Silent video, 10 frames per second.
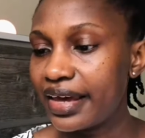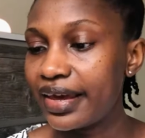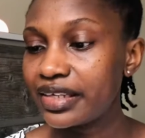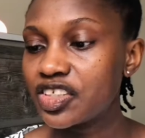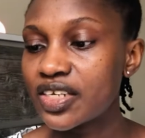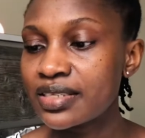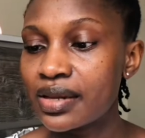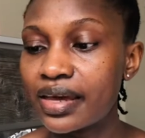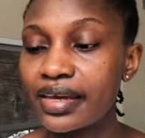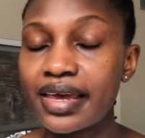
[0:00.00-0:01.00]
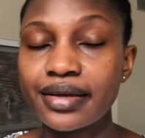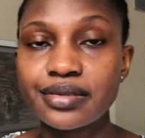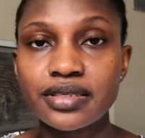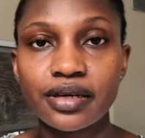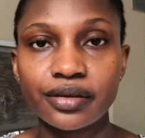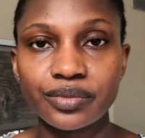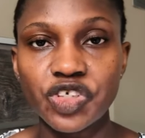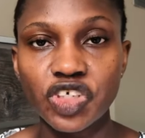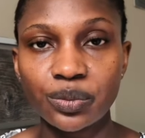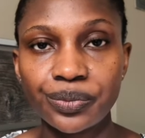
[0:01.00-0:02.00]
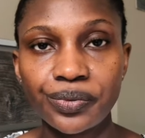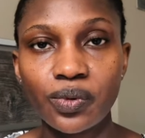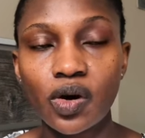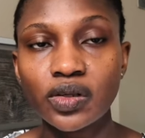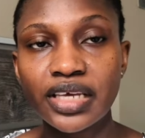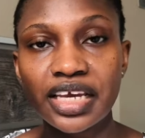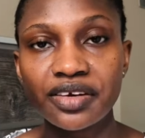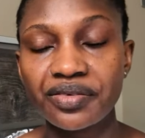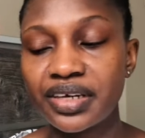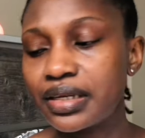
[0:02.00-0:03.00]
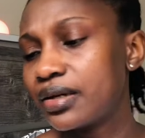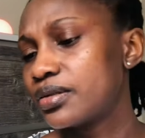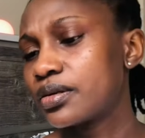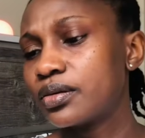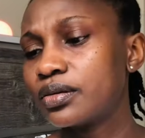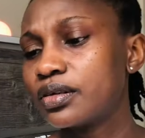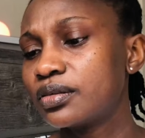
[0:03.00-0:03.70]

And just like its shampoo, all the ingredients are,